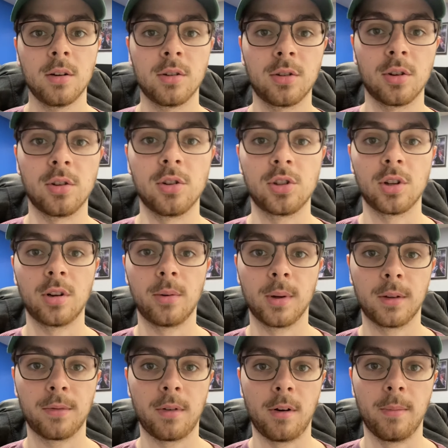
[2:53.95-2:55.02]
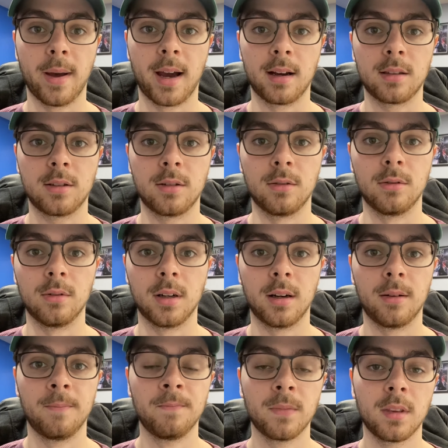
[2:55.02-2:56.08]
So you should always fall back
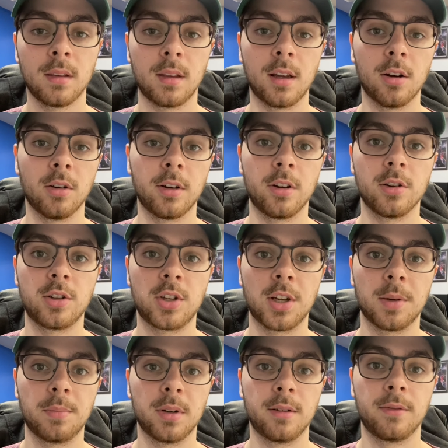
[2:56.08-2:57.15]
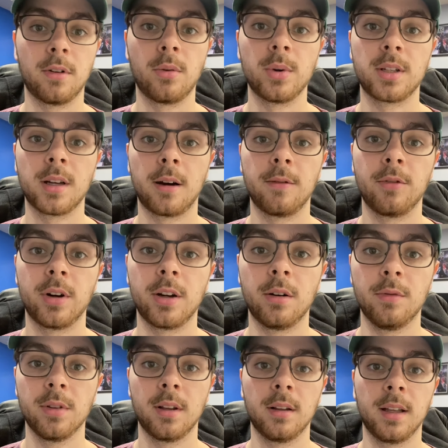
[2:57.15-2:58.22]
to the earlier tip of always hovering
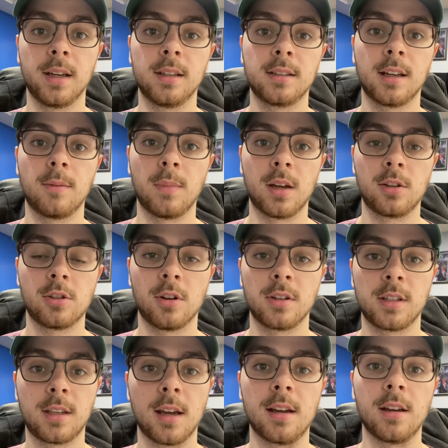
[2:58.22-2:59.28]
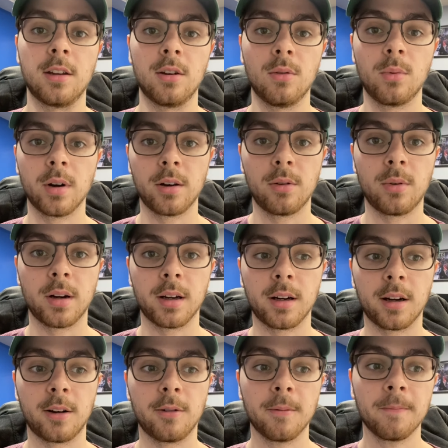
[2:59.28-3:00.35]
over the links and make sure it's taking you where you want to
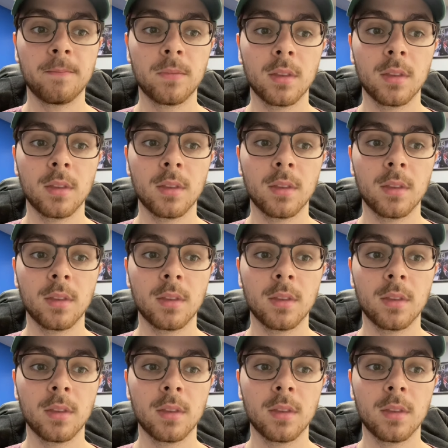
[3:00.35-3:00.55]
go.